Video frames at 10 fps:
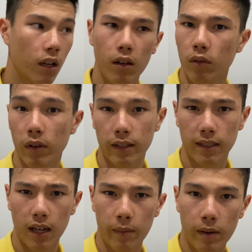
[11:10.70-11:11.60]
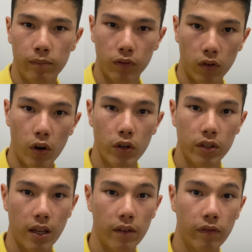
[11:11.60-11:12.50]
Whereas the iPad Pros
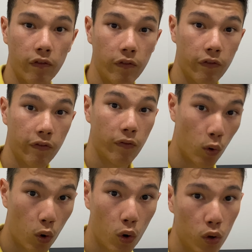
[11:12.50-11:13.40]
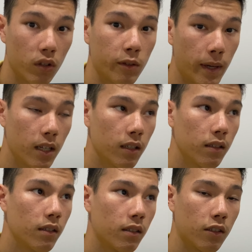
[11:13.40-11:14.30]
have 4
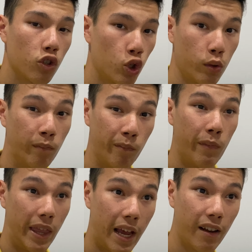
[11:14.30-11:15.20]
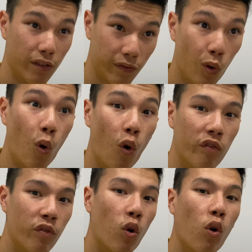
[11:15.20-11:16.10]
speakers shooting out of all
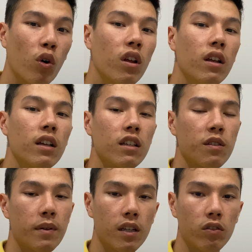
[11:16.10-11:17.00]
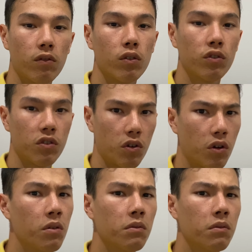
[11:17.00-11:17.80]
4 speaker grills, so